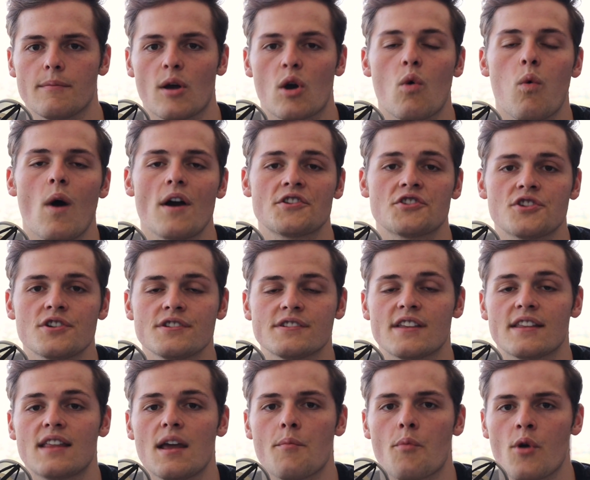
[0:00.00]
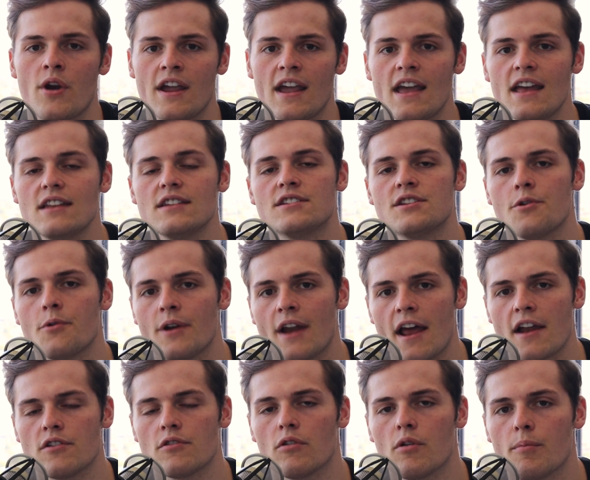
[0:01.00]
questions that they bring into an
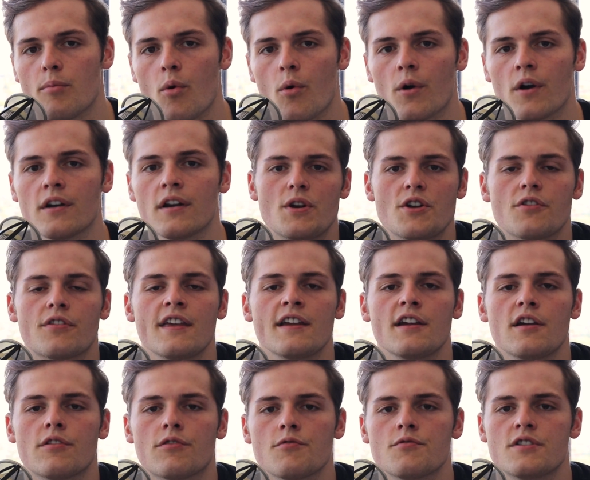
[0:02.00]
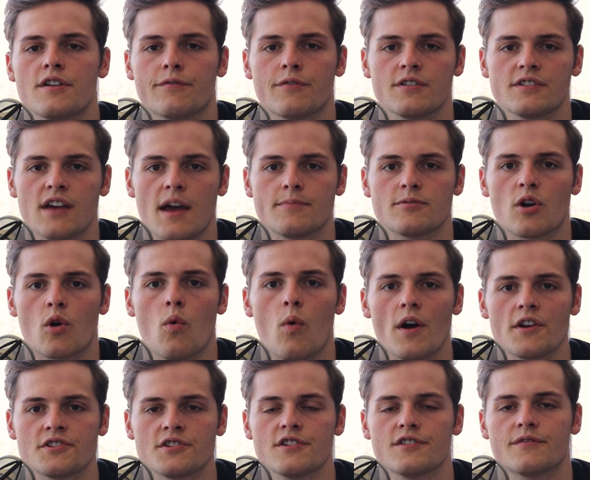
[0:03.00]
annual report. When you're thinking through different types of
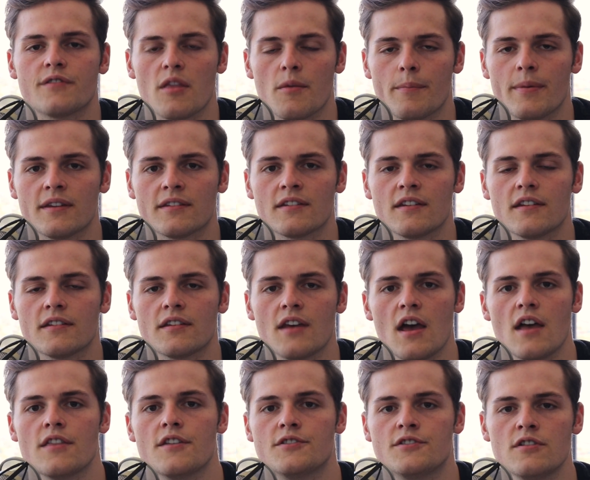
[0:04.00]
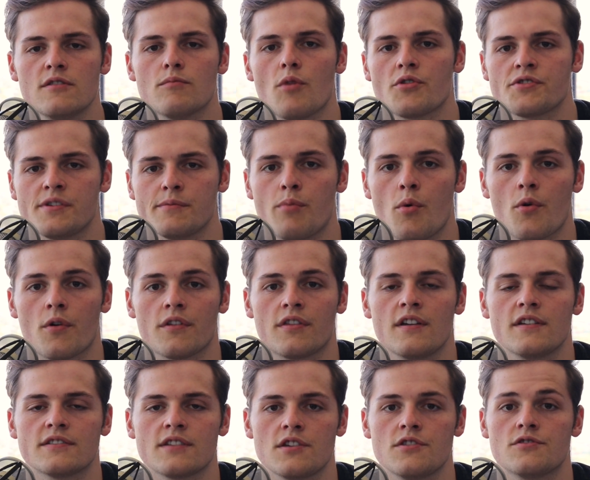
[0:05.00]
questions for the business, the 2 most important
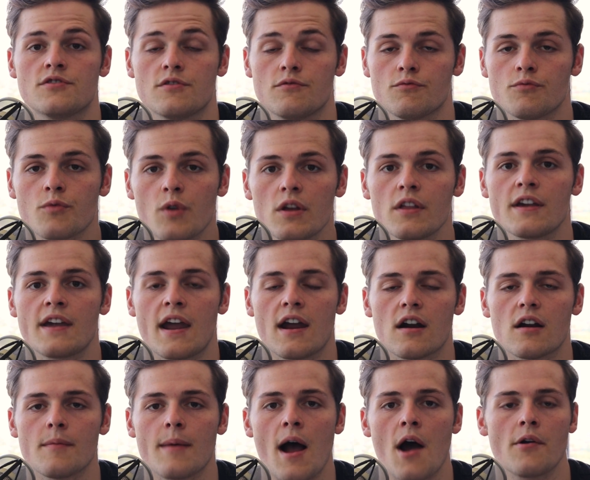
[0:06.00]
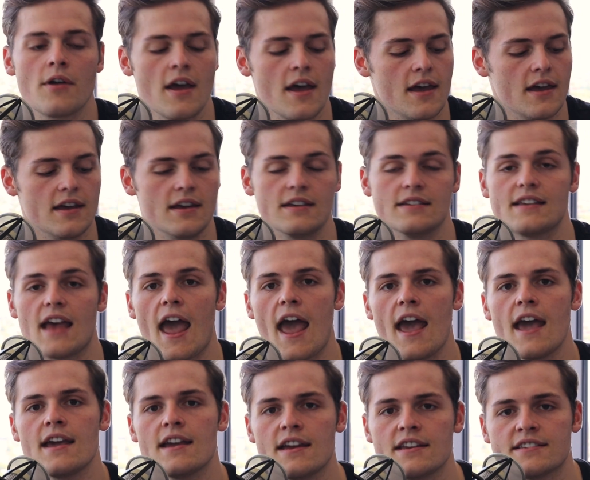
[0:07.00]
things that you should really care about is
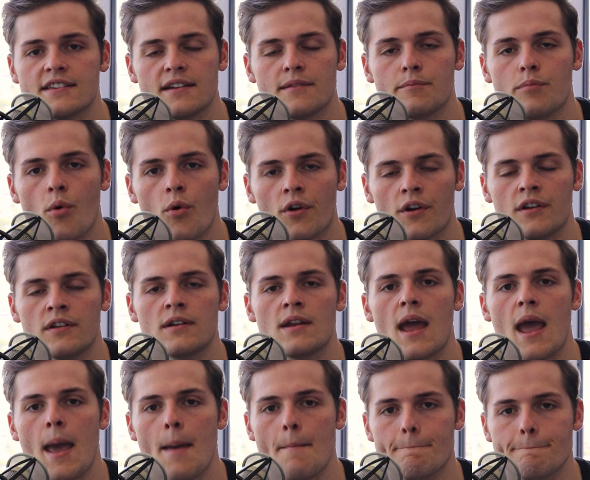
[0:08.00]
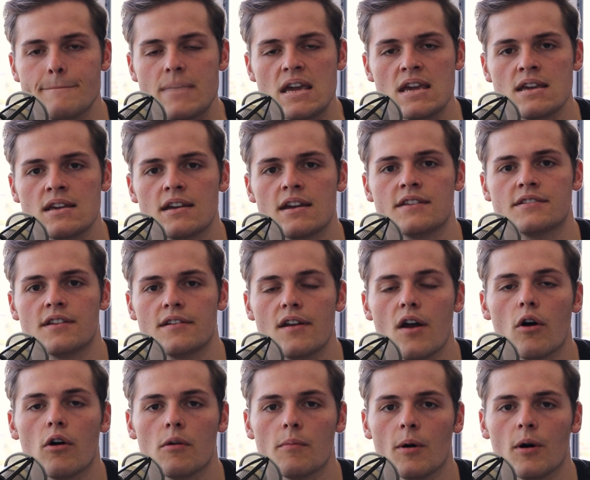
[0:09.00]
A, is it important? And B, is it
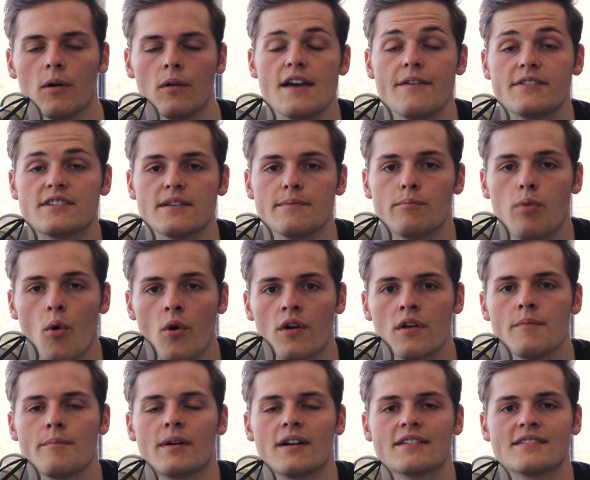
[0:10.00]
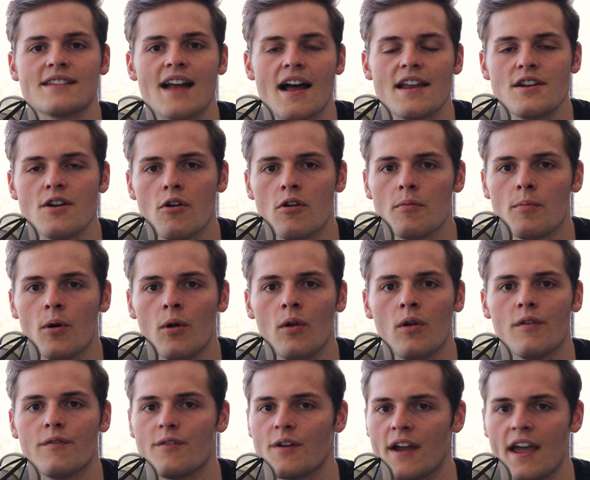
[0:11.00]
knowable? If it's important but it's not
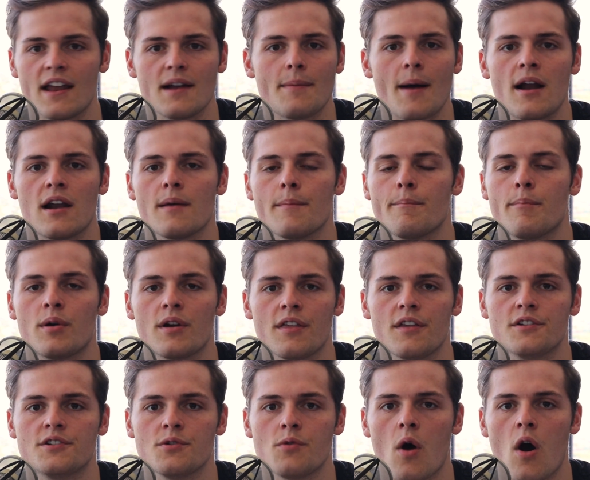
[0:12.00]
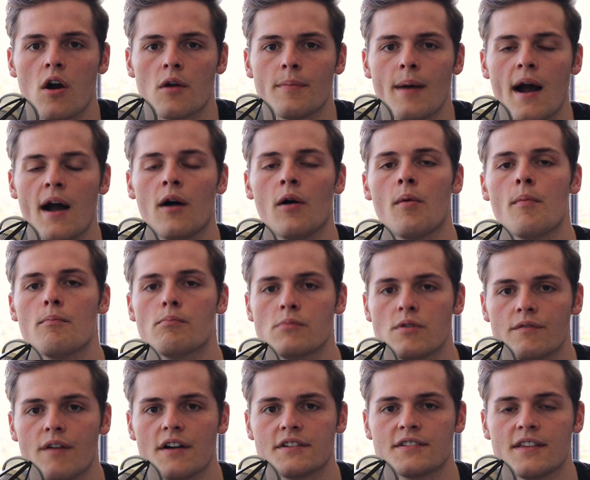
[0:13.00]
knowable, forget about it, put it in the too hard pile,
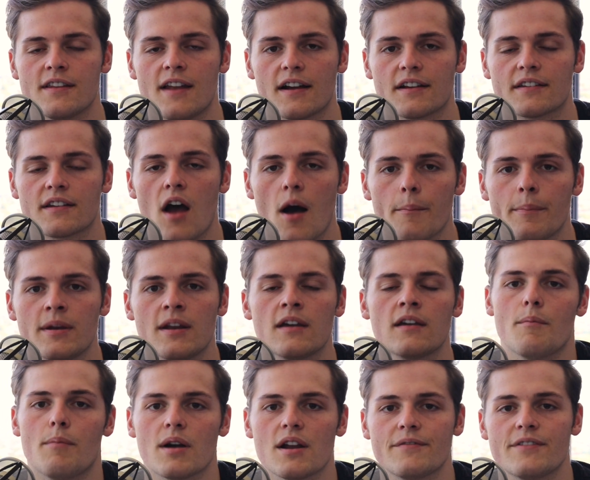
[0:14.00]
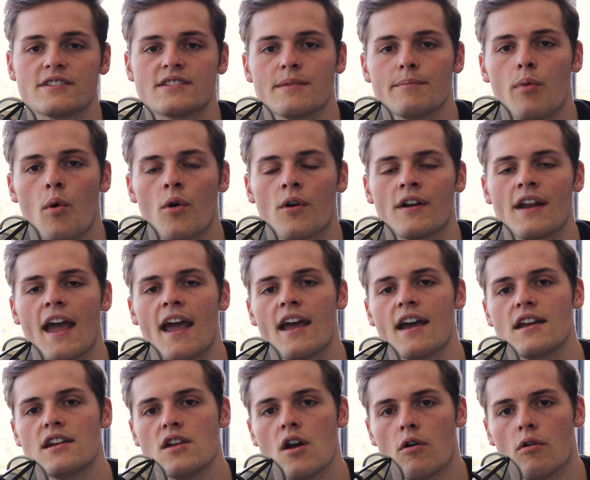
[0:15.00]
move on to the next company. But if it's important
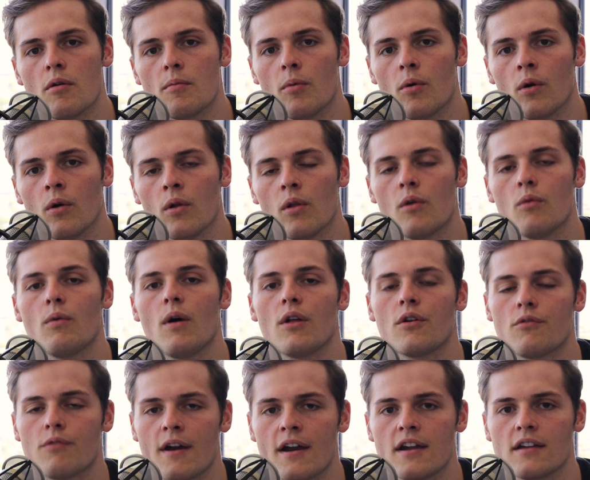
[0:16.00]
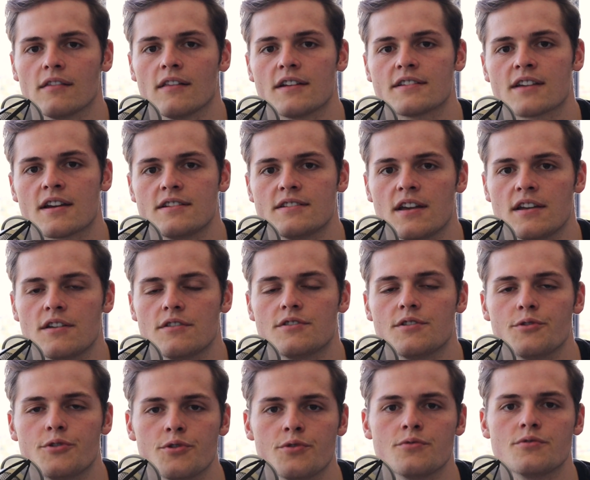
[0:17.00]
and knowable, well, great, let's continue
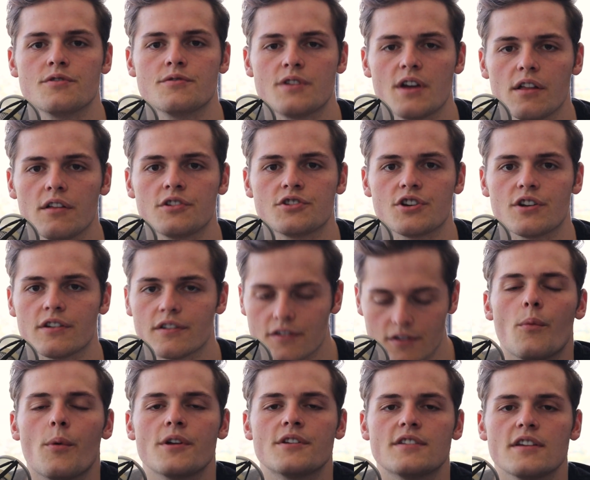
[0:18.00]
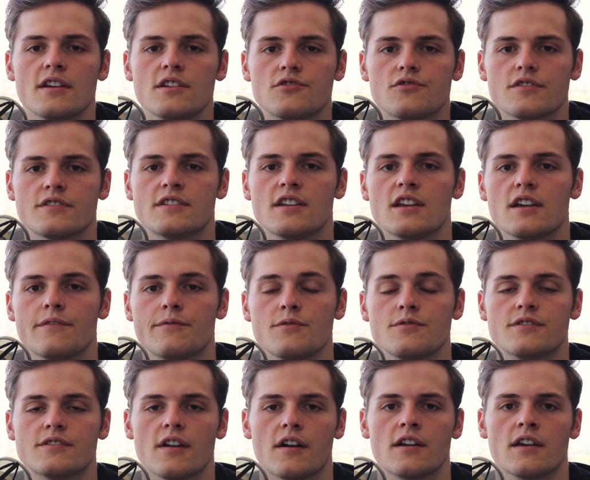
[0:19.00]
to do due diligence. What's interesting, if
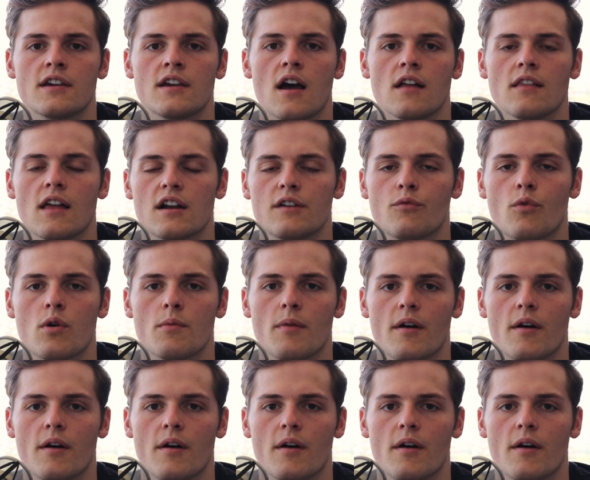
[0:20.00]
you study a lot of Warren